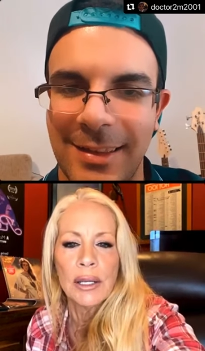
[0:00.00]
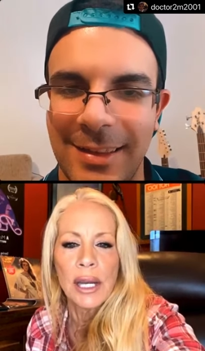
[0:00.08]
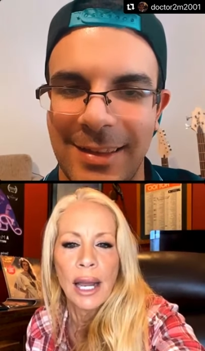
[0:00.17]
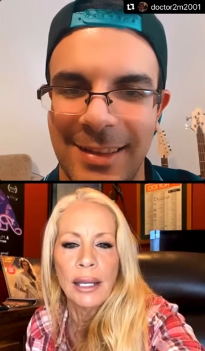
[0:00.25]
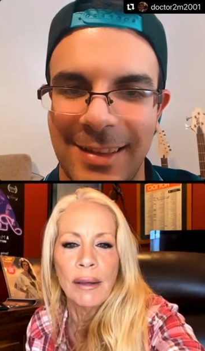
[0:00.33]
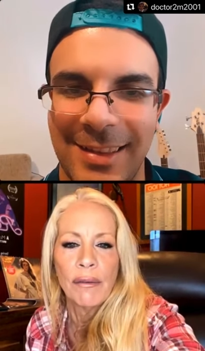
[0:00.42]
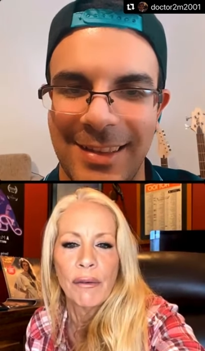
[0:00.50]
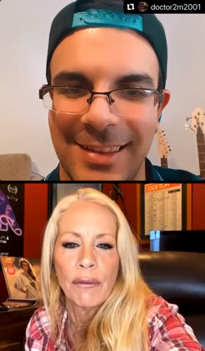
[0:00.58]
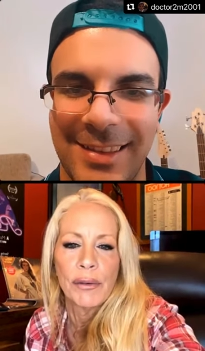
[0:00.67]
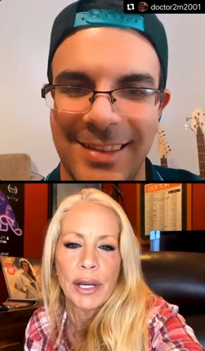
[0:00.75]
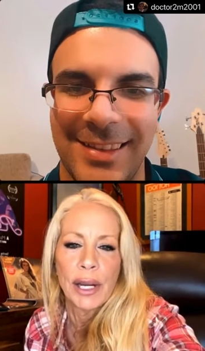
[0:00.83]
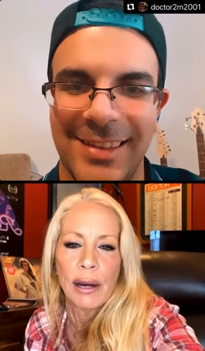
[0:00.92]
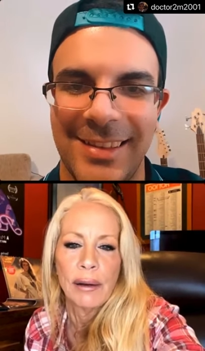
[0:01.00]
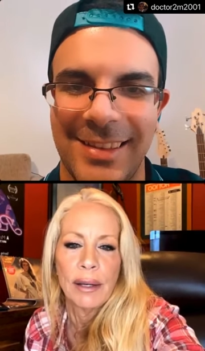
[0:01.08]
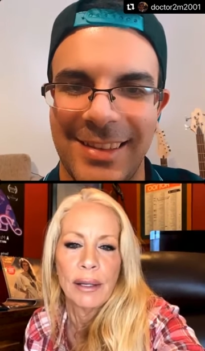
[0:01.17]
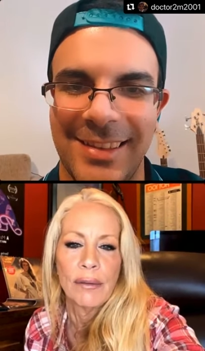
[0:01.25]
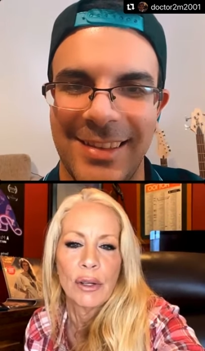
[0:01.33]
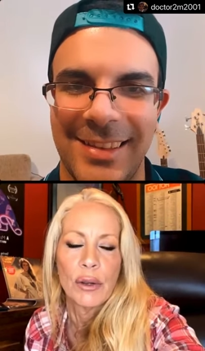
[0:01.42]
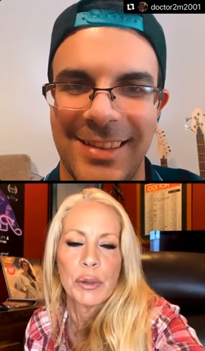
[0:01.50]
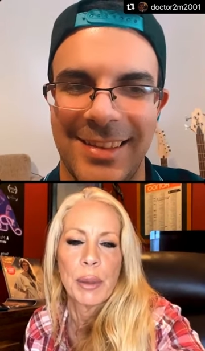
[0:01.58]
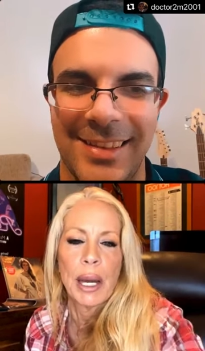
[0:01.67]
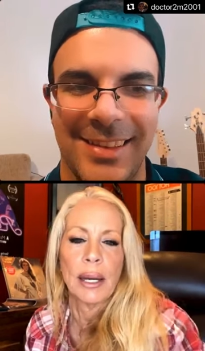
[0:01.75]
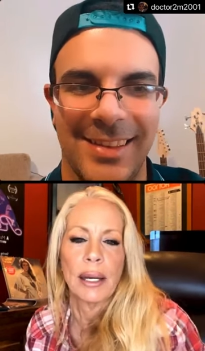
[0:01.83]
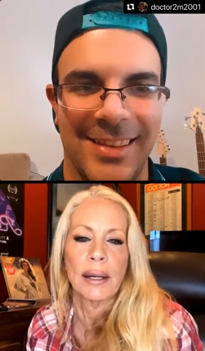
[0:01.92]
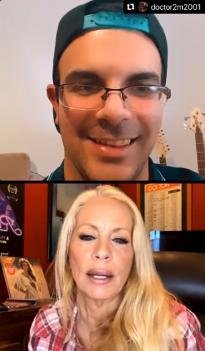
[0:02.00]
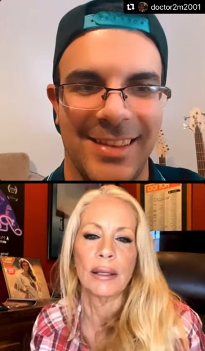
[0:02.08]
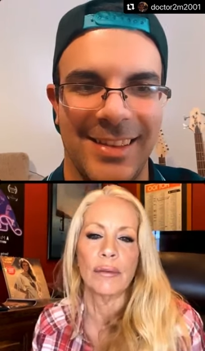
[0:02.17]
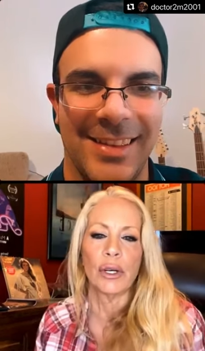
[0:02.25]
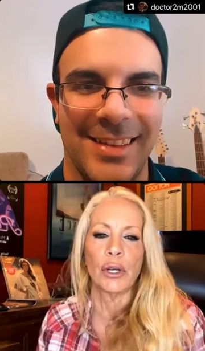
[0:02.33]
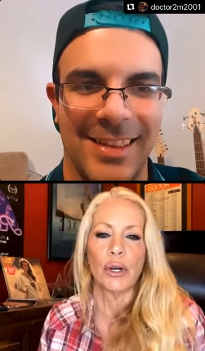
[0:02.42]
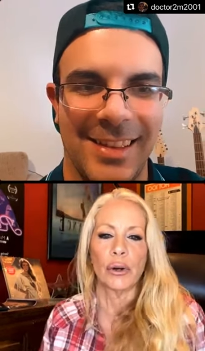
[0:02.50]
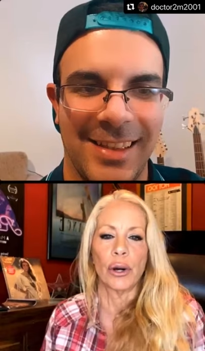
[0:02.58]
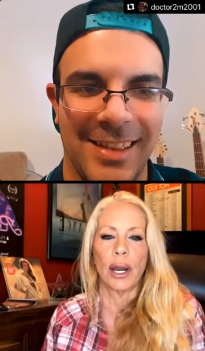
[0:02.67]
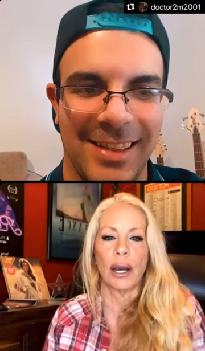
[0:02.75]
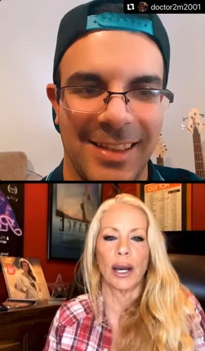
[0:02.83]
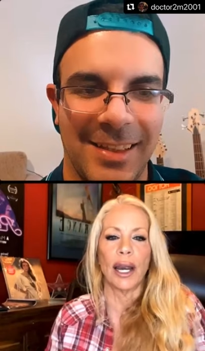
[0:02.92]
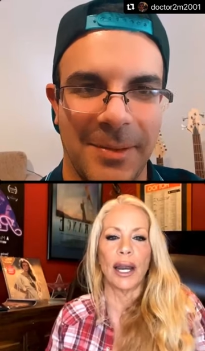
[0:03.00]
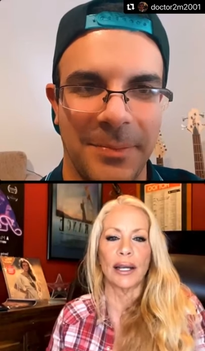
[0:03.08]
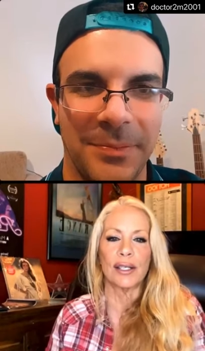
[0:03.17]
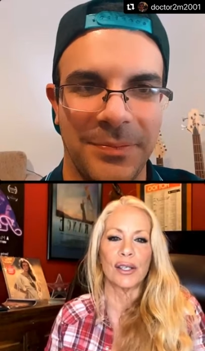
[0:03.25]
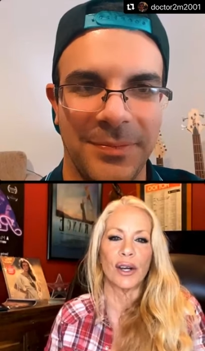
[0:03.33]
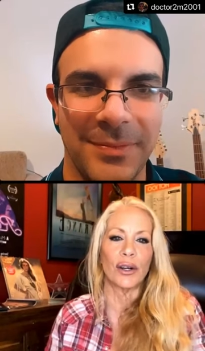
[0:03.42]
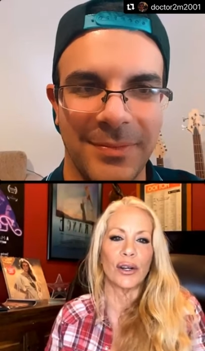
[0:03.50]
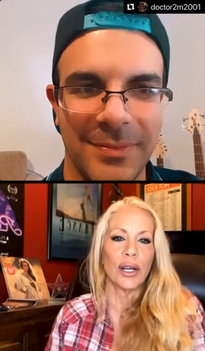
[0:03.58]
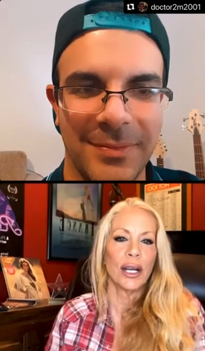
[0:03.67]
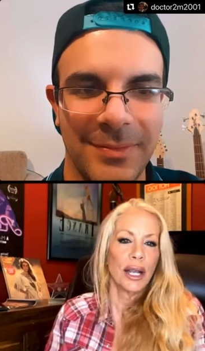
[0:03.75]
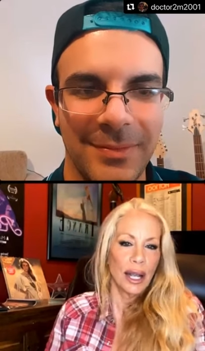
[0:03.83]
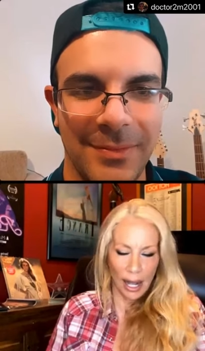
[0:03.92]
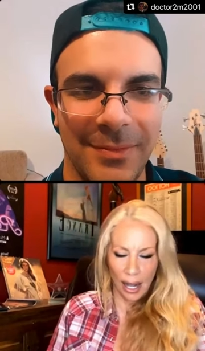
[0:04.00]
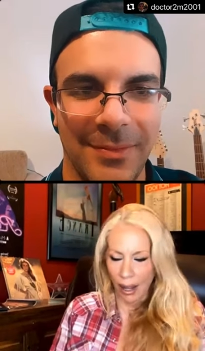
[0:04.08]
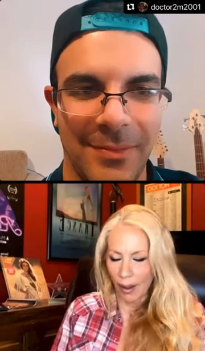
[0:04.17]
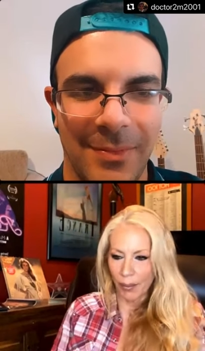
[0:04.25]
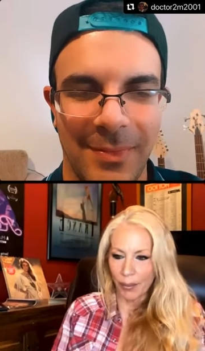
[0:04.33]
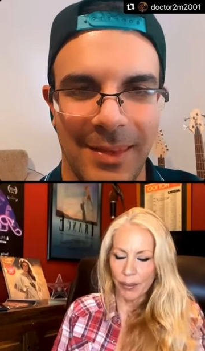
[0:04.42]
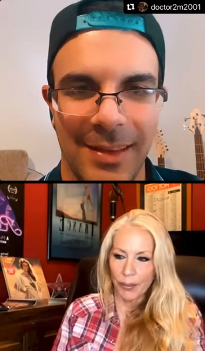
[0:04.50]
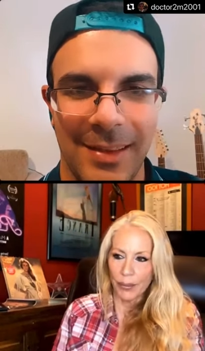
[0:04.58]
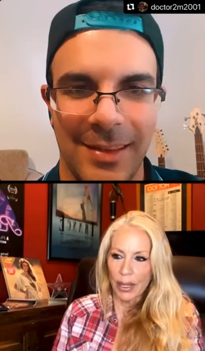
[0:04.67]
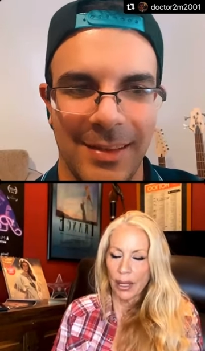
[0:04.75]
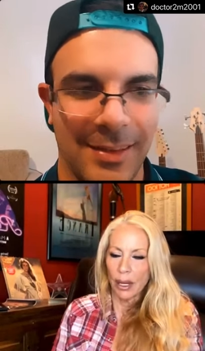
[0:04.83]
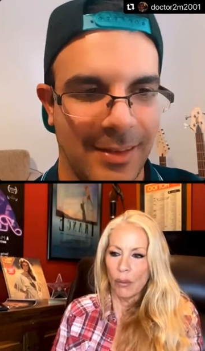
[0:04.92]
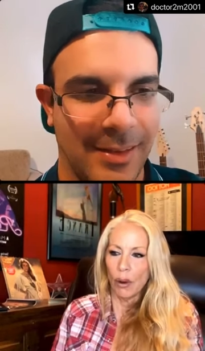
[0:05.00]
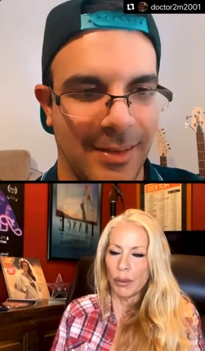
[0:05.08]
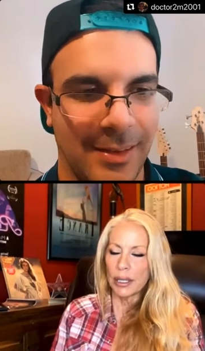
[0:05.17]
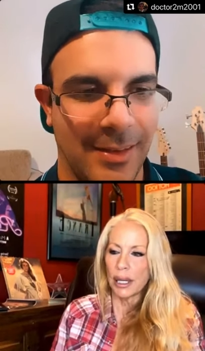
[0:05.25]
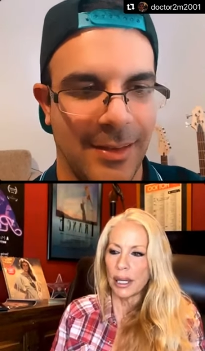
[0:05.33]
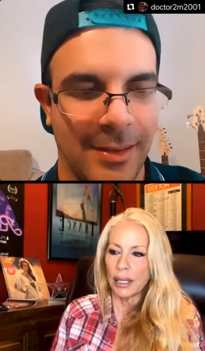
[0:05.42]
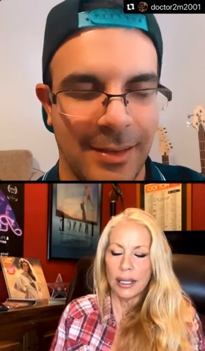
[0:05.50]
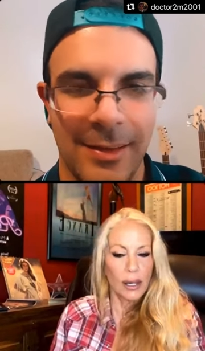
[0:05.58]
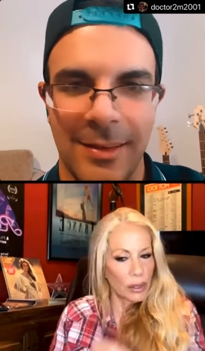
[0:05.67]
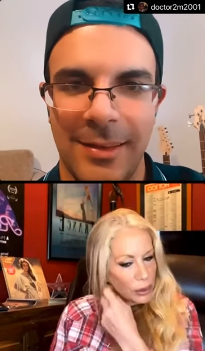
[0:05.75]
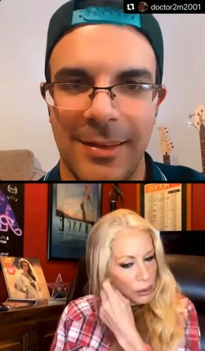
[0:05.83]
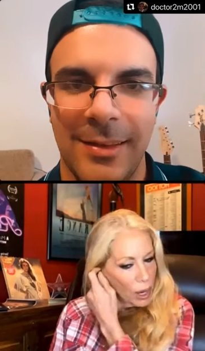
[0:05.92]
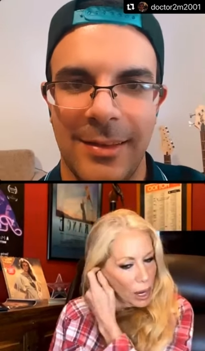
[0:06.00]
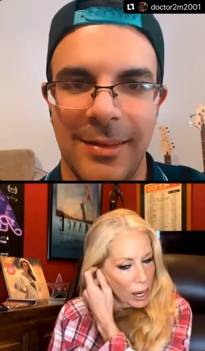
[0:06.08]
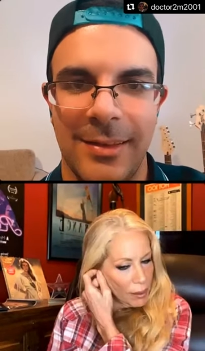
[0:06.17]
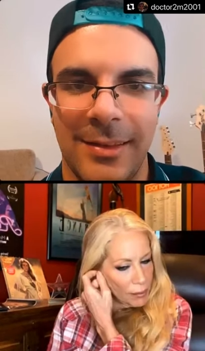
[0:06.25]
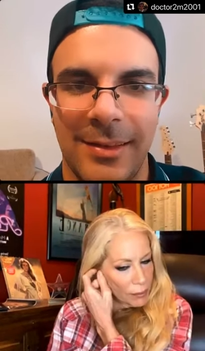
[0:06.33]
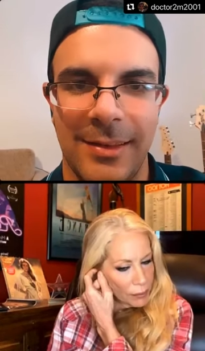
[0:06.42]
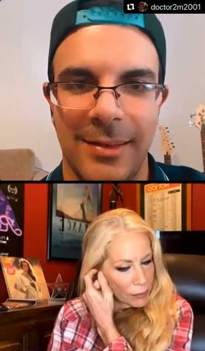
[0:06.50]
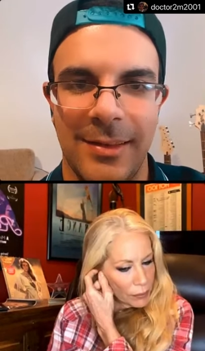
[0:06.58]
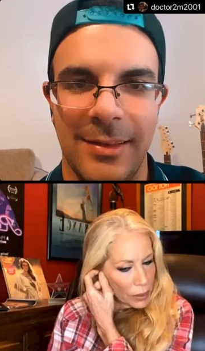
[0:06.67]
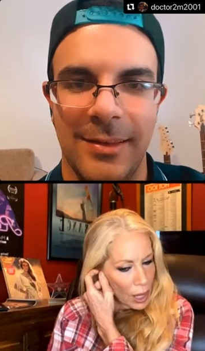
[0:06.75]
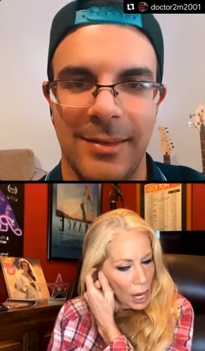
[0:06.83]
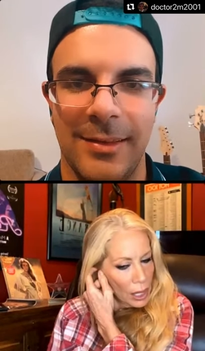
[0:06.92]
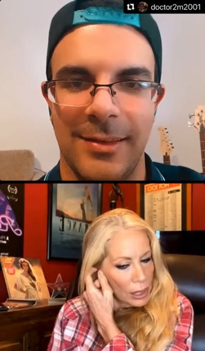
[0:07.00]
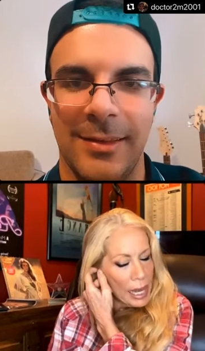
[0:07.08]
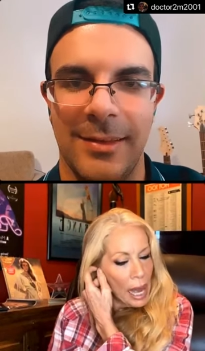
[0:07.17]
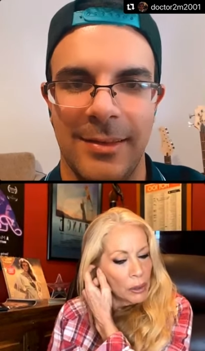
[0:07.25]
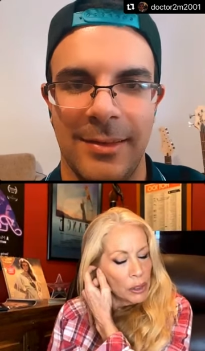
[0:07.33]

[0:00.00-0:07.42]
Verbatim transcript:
Speaker 1: I live over there. I live close by. I live in the Gura area. So, um, what was I going to tell you? Um, yeah, you know,